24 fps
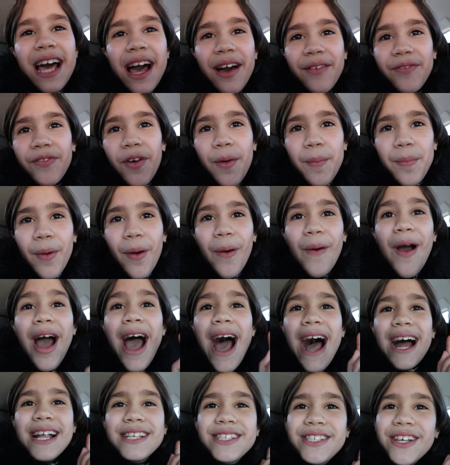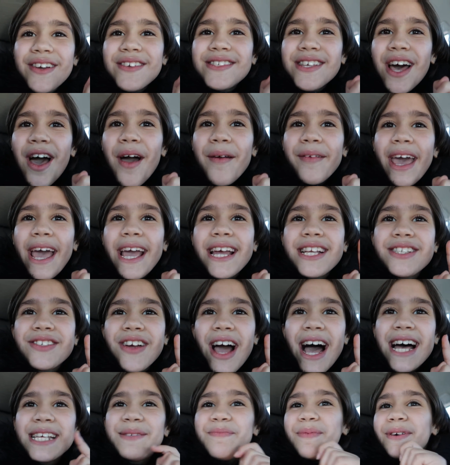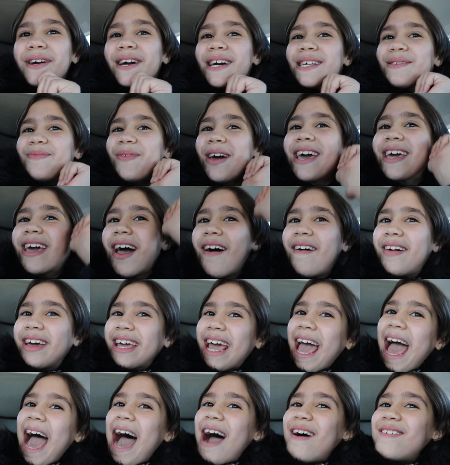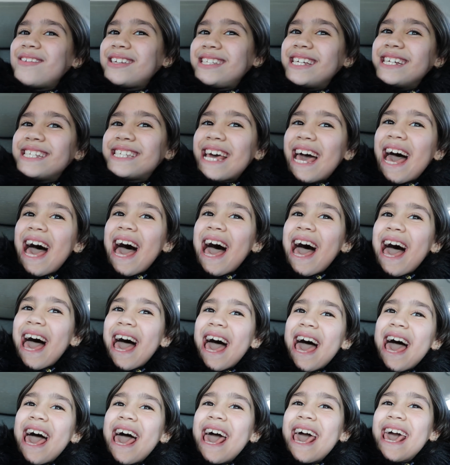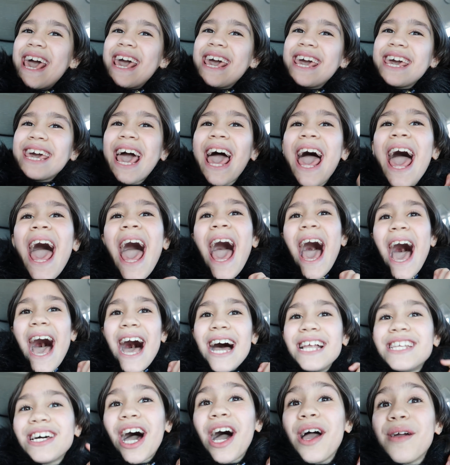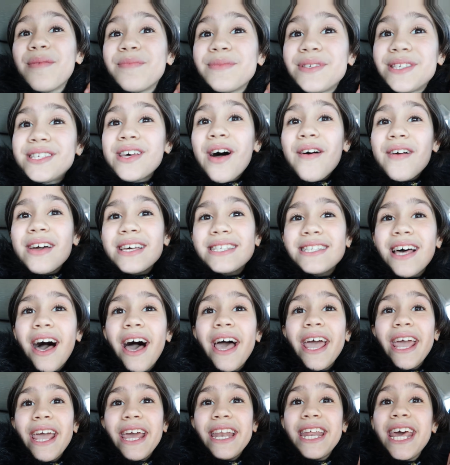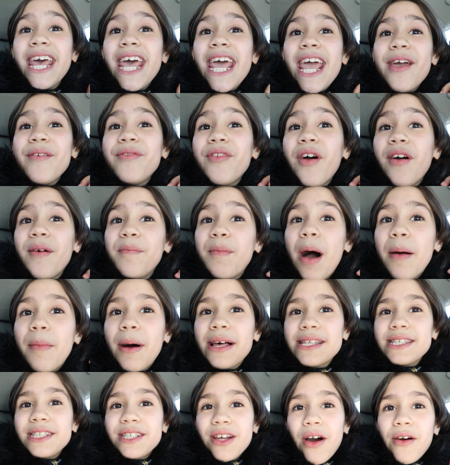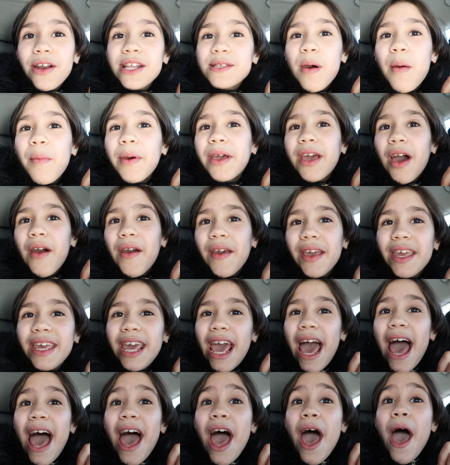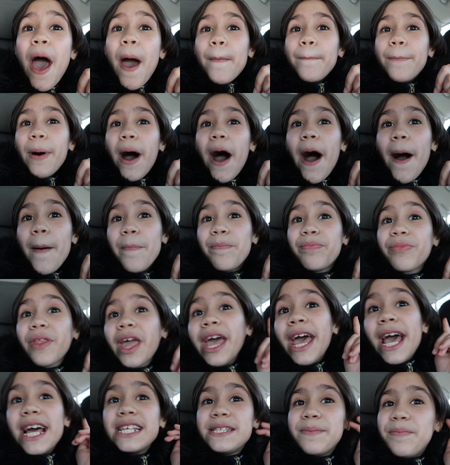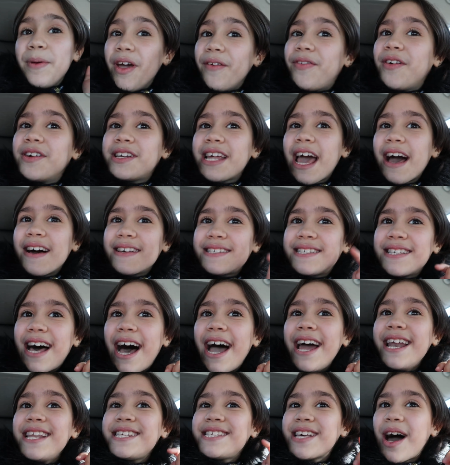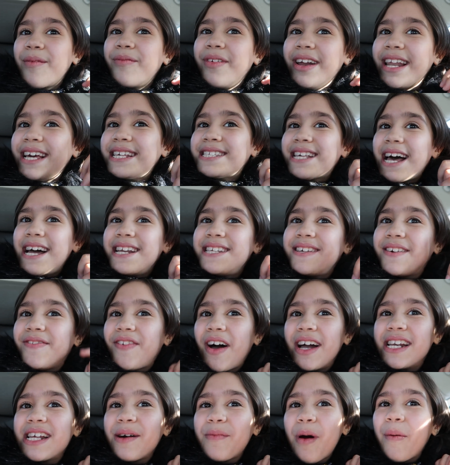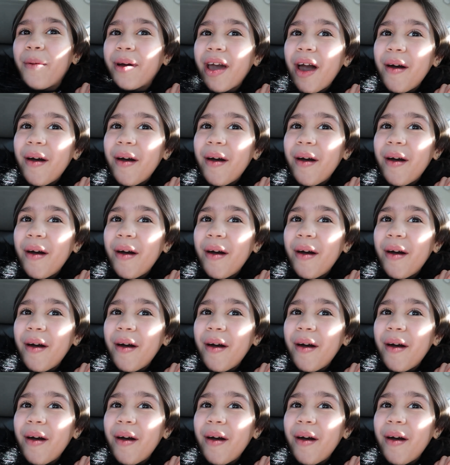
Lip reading: out football, and Jude's at home getting dressed because we're going out today. And I'm so excited, even though Mum hasn't told us where we're going yet. But it's a beautiful day outside, so I'm really excited to find out where we're